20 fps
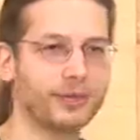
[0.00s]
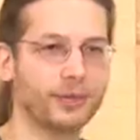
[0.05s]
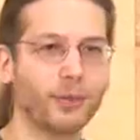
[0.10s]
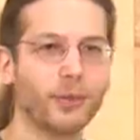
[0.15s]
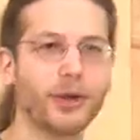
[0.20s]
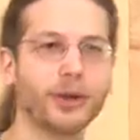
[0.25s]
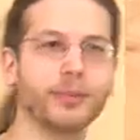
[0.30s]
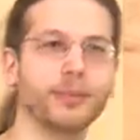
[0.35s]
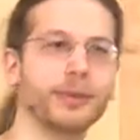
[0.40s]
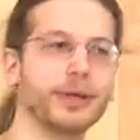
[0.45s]

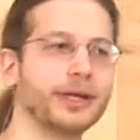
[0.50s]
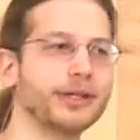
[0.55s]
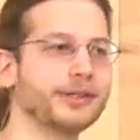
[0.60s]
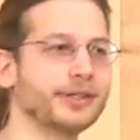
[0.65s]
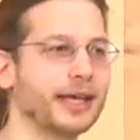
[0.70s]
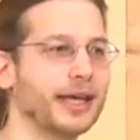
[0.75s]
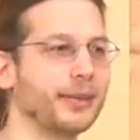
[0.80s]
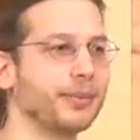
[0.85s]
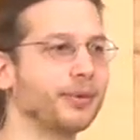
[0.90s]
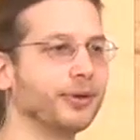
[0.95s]
one big
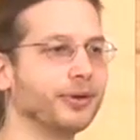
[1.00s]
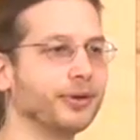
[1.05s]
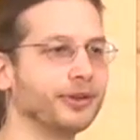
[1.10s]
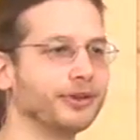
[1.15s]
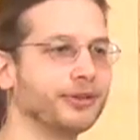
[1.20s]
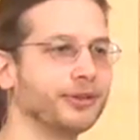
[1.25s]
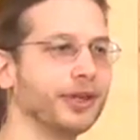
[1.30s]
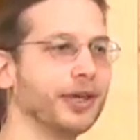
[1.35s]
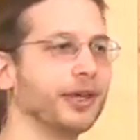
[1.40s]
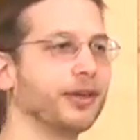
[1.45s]
table that
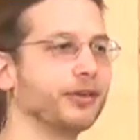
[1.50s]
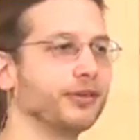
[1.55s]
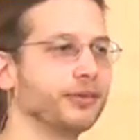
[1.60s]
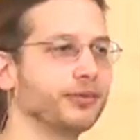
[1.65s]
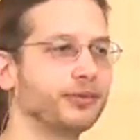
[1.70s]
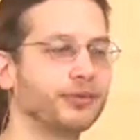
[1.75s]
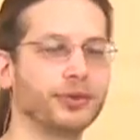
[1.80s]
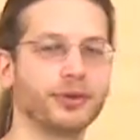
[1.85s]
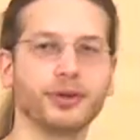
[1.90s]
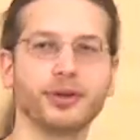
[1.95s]
says
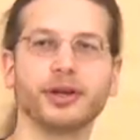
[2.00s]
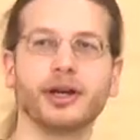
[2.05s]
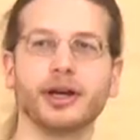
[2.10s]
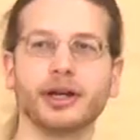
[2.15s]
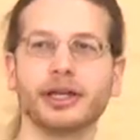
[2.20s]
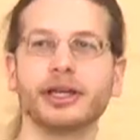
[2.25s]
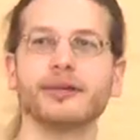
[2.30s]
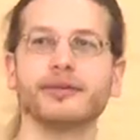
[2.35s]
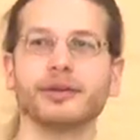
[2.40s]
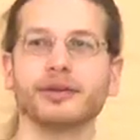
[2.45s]
for a
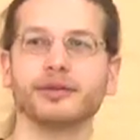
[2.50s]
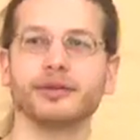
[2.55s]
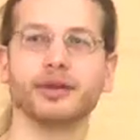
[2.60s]
given